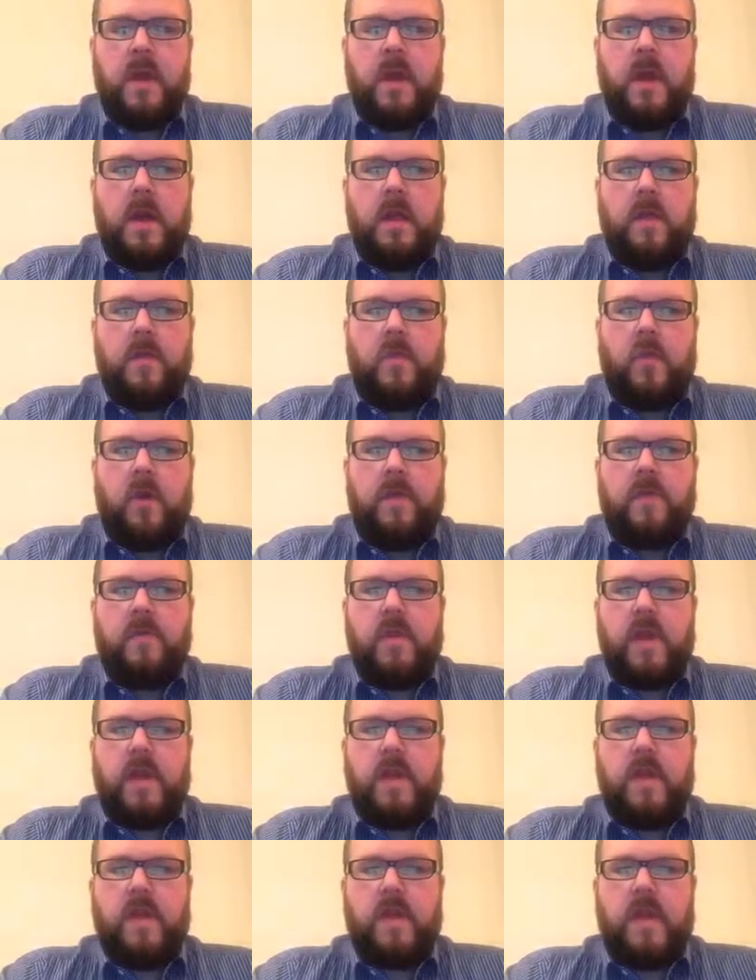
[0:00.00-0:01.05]
in the private
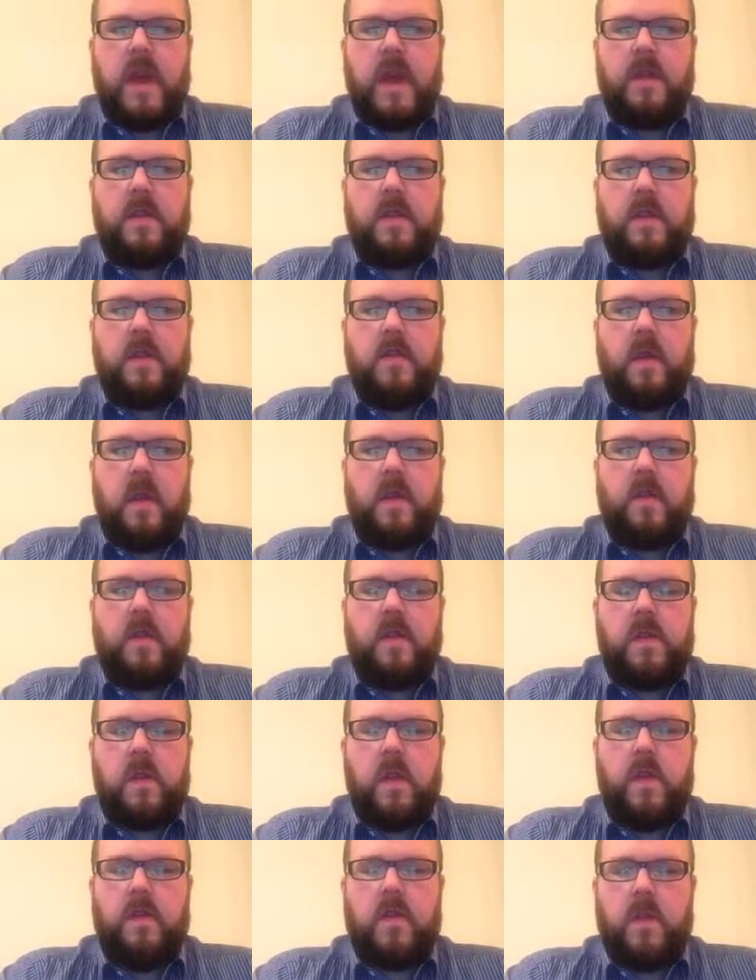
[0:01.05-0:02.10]
rented sectors. You must
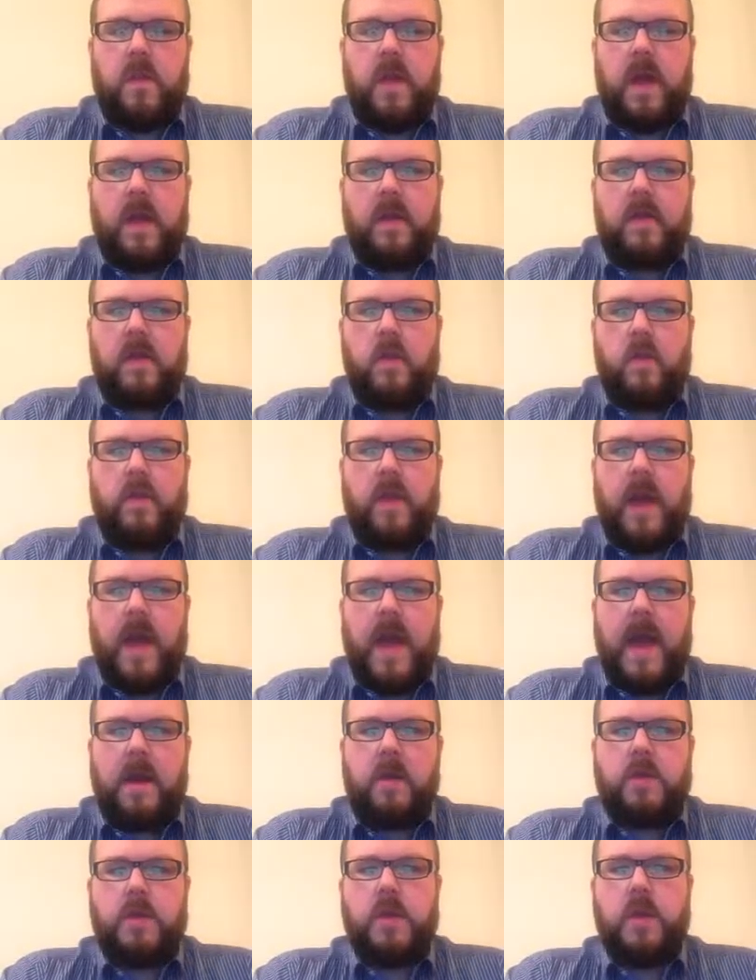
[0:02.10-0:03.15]
serve them with that. It's called the
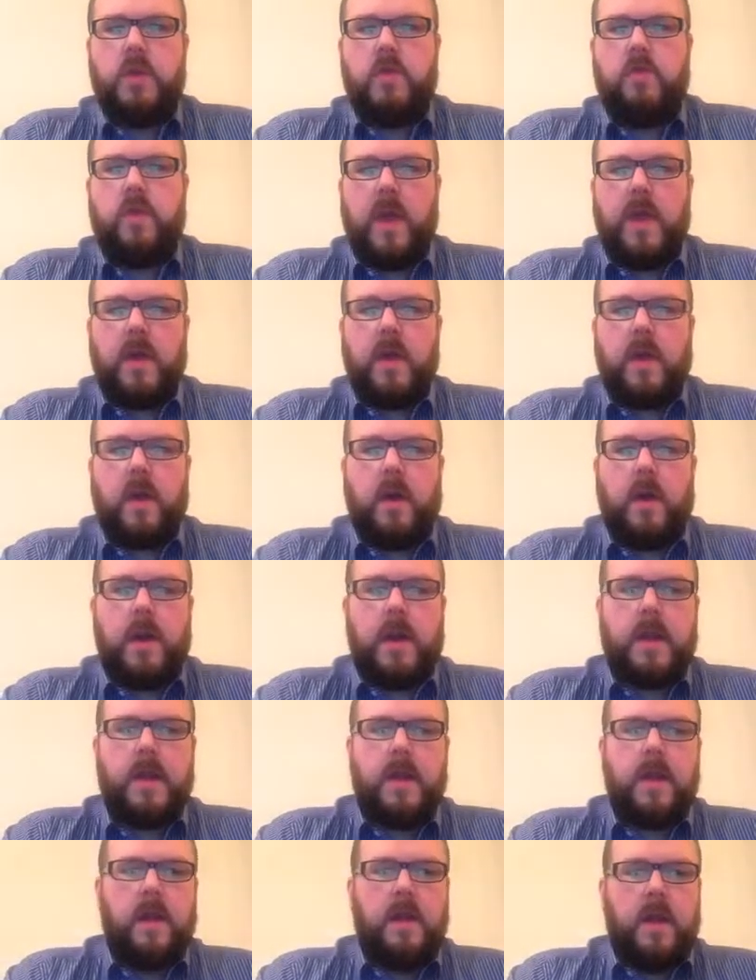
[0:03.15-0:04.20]
How to Rent
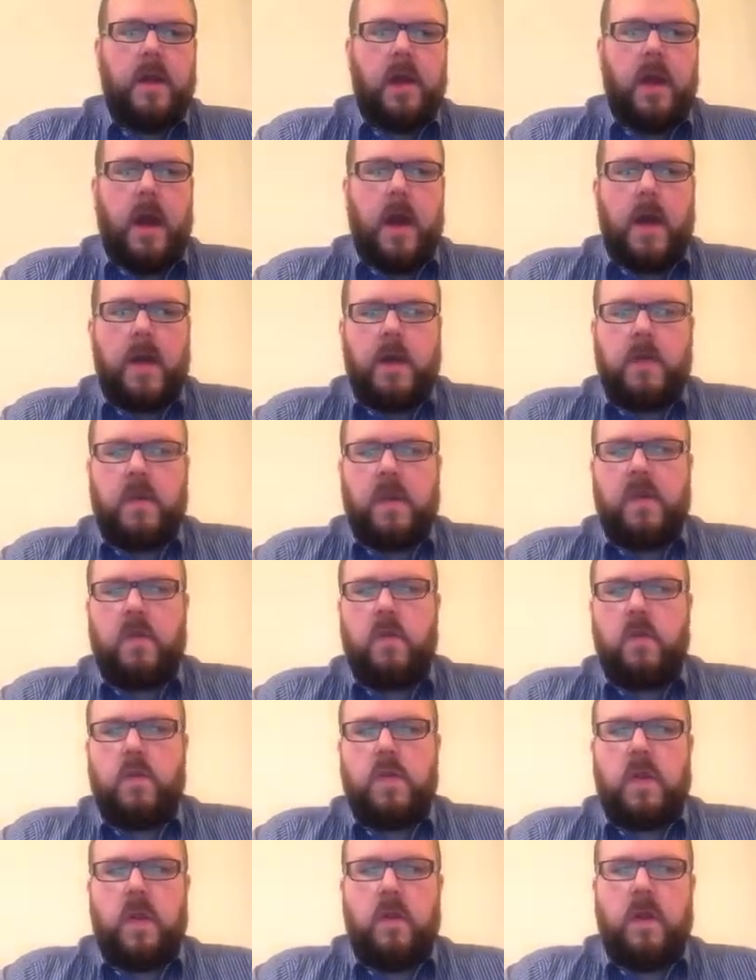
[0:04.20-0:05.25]
Guide. You must
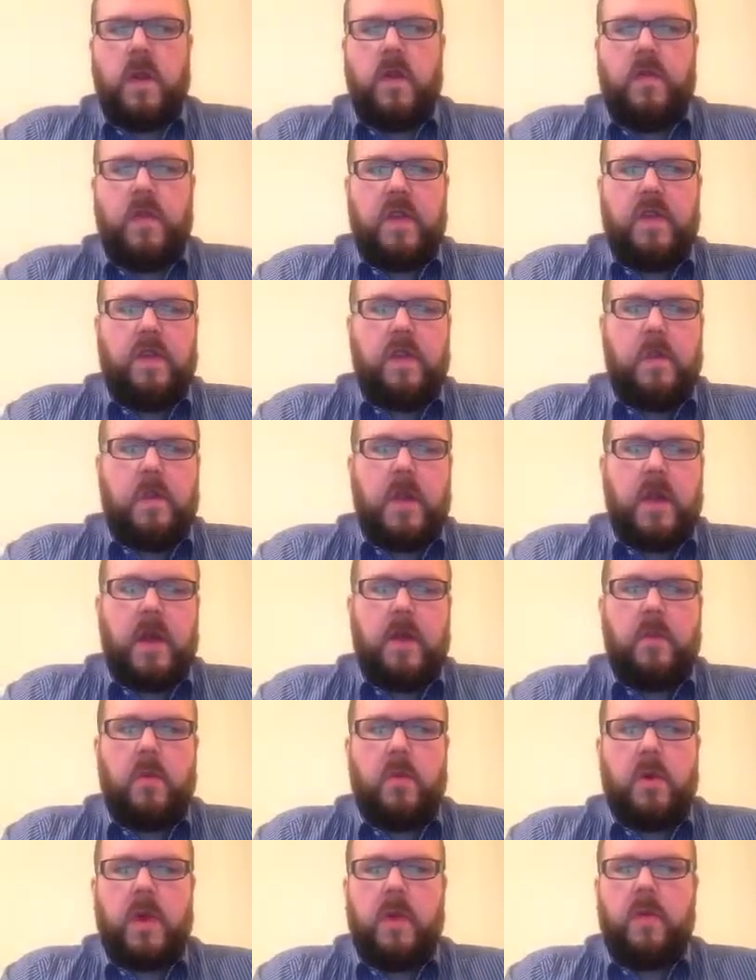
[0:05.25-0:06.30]
also, if this is
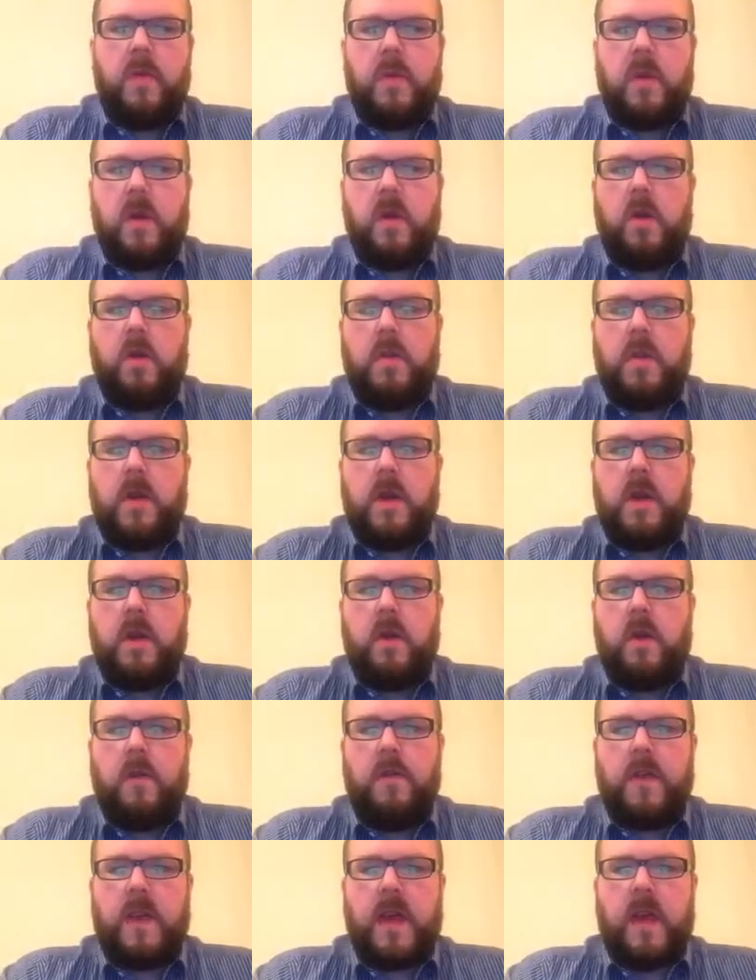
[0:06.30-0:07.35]
applicable, give them a copy
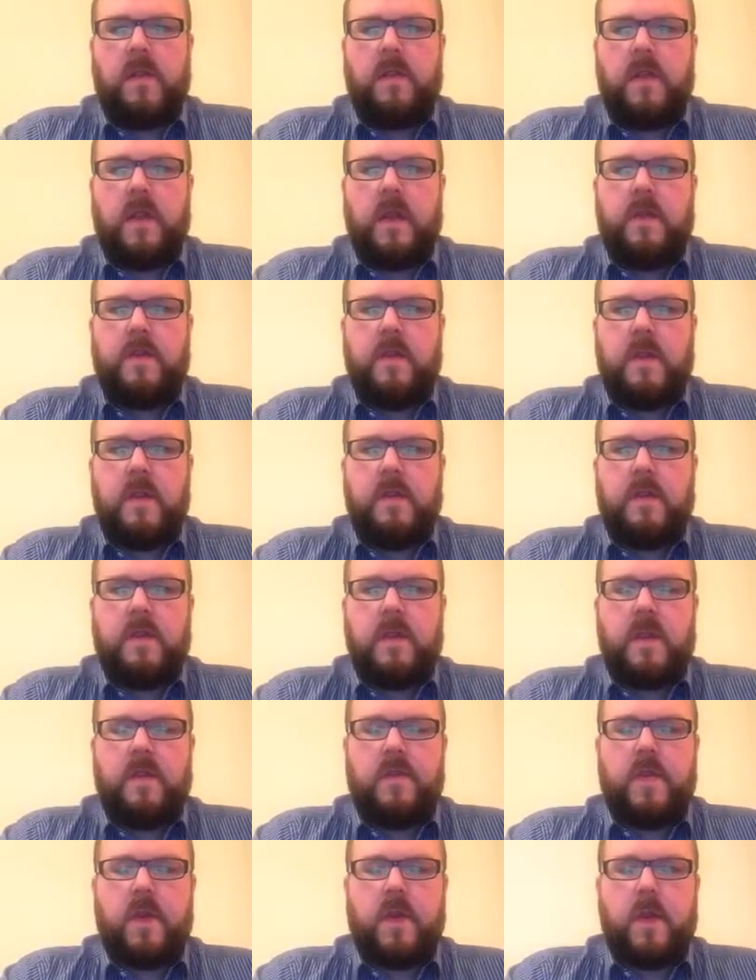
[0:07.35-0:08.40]
of the gas safety
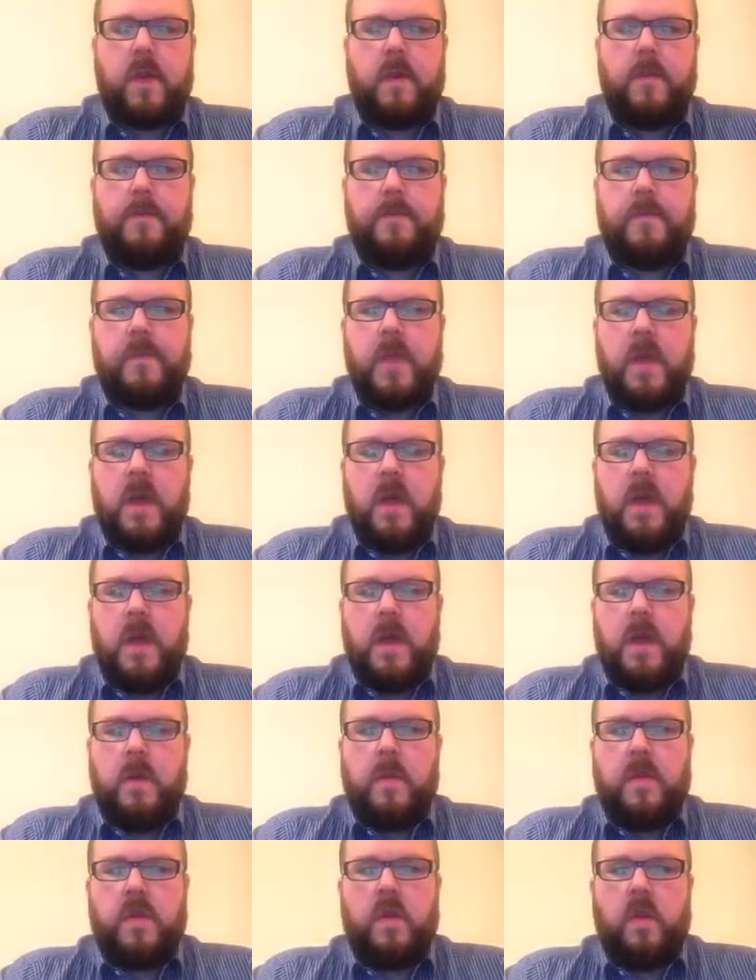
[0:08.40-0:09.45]
certificate.
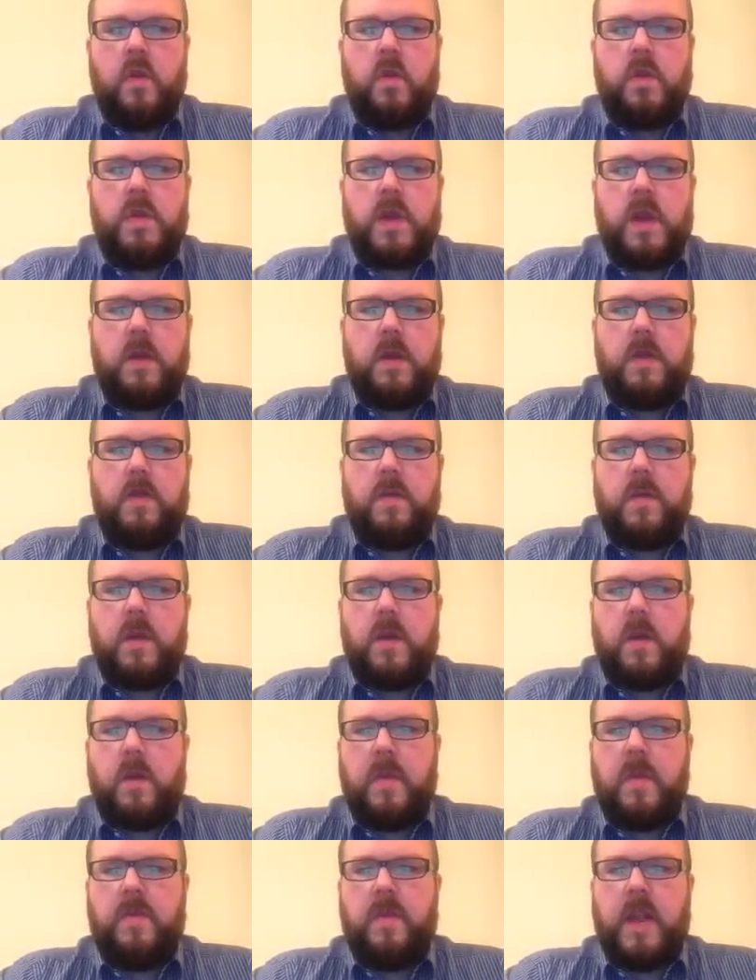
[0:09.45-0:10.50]
You must also give them a
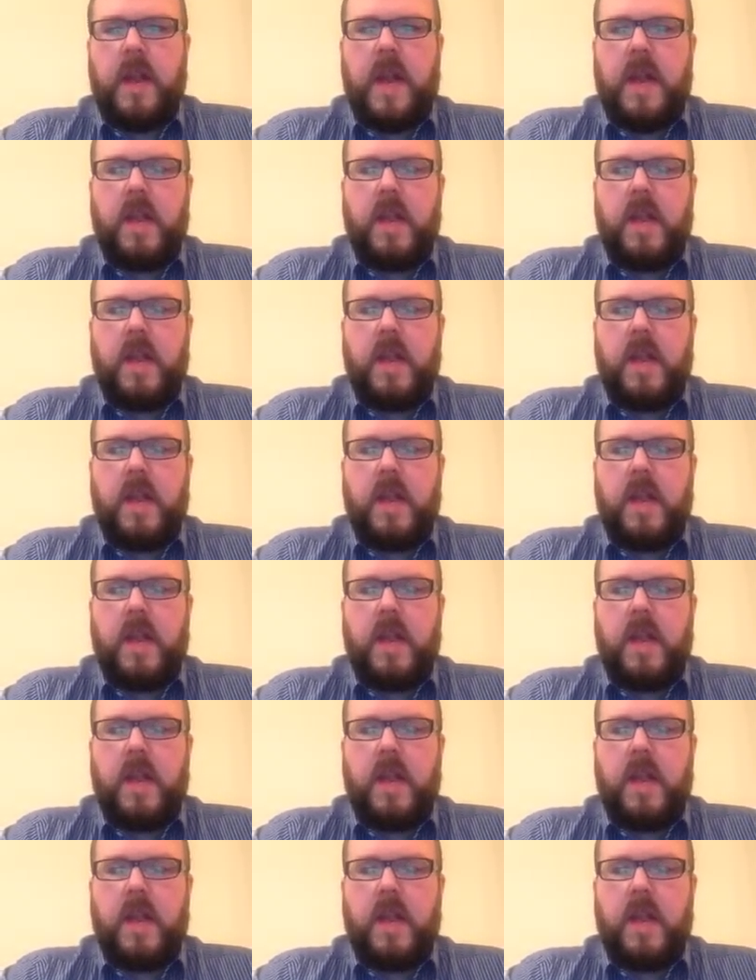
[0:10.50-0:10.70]
copy of an